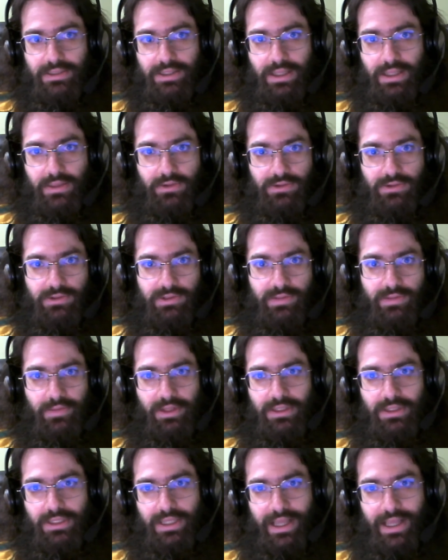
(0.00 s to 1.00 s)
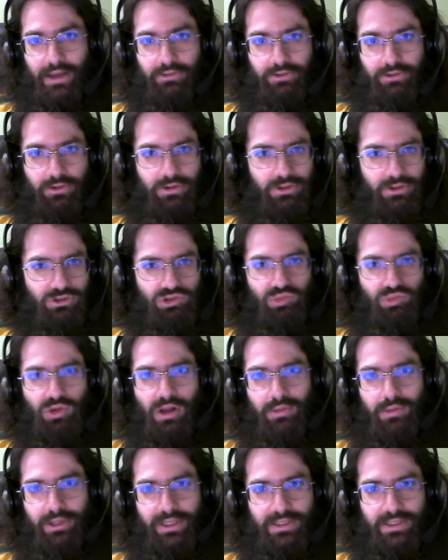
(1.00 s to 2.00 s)
And then there's something to download, and you should
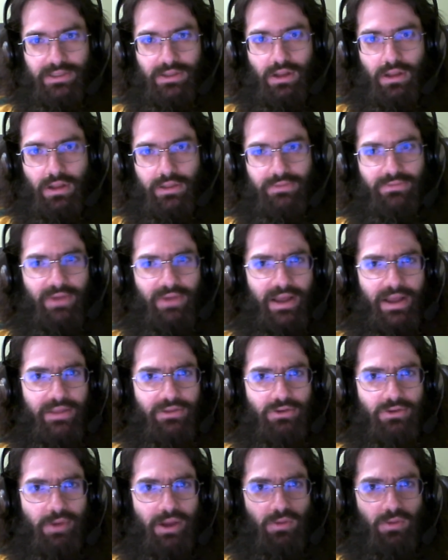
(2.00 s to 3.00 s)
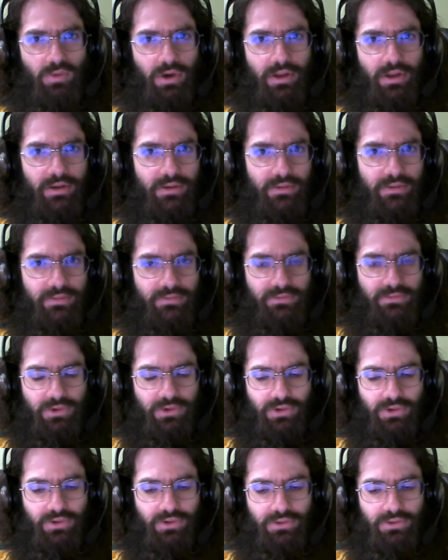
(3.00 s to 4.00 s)
probably install it. Find the right one for
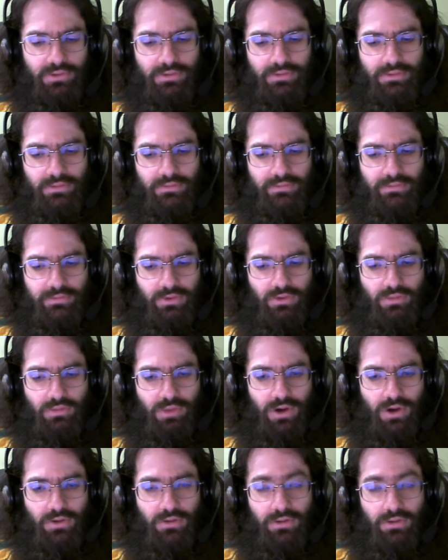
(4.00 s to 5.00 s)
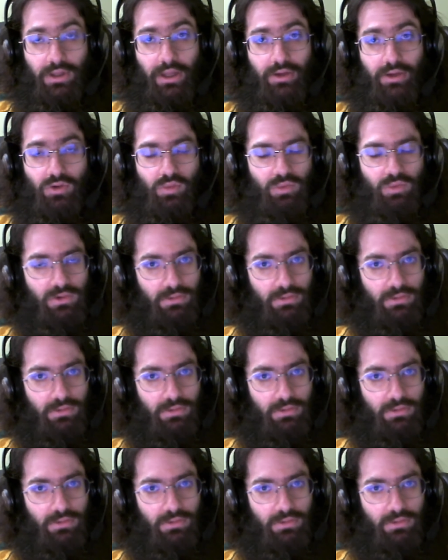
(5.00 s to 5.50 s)
your phone model, I hope.